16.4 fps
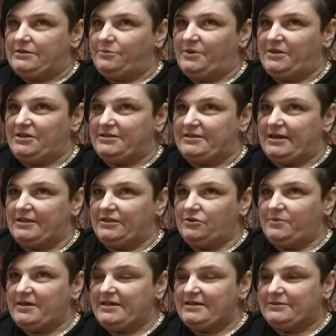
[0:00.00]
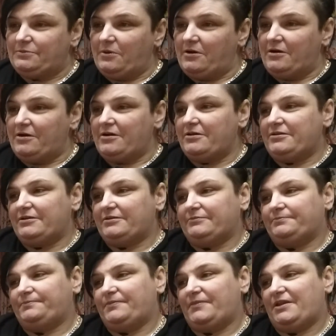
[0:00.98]
when you sent Louise one and
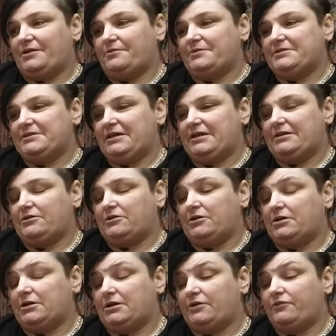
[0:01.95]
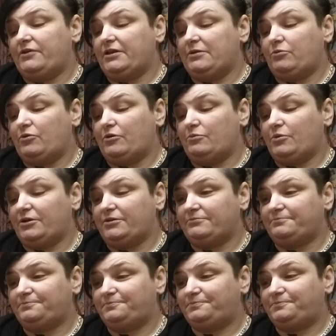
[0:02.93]
I was like, oh, I really want one.
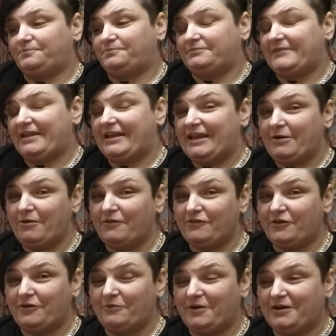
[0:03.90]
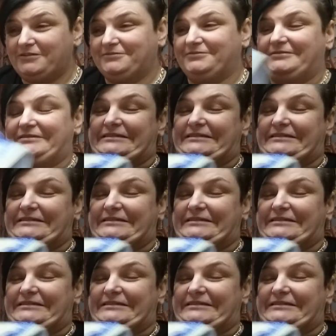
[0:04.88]
And now I've got one.